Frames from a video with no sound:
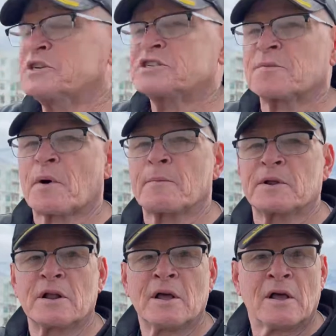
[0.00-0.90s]
police
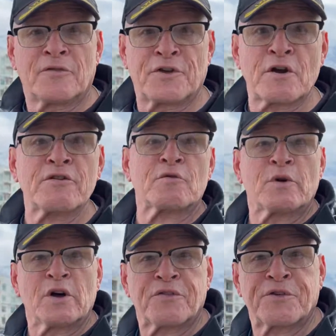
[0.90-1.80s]
department? They're the
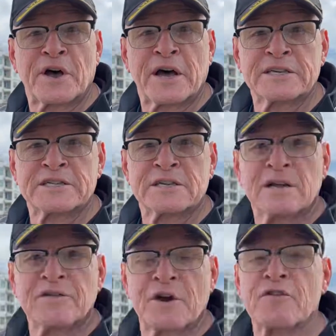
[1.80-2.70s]
real
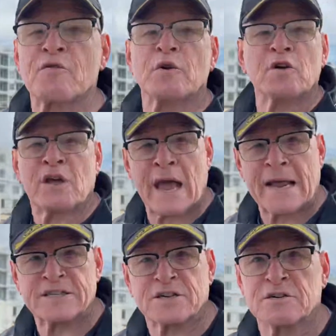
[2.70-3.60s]
thugs. They're the real
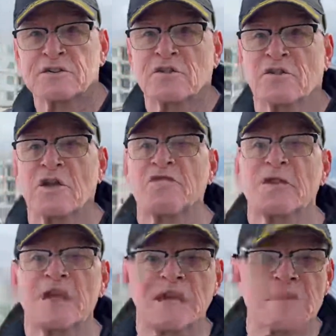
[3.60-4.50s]
gangsters.
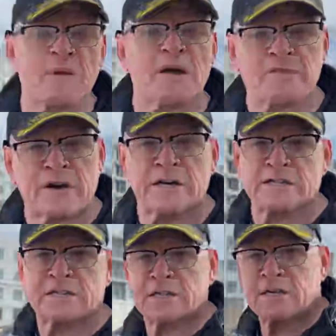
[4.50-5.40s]
They're the enemy of
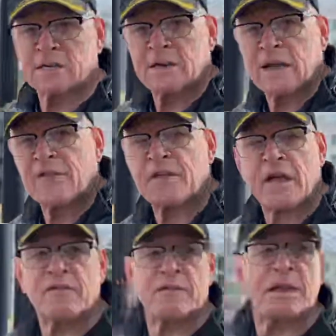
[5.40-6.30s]
us.
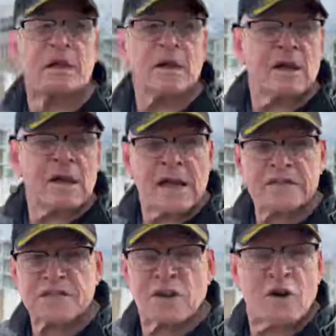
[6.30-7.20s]

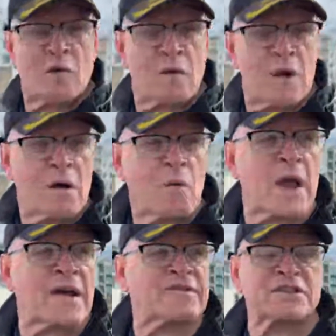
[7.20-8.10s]
And so
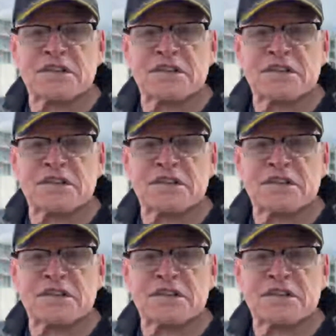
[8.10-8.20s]
we have to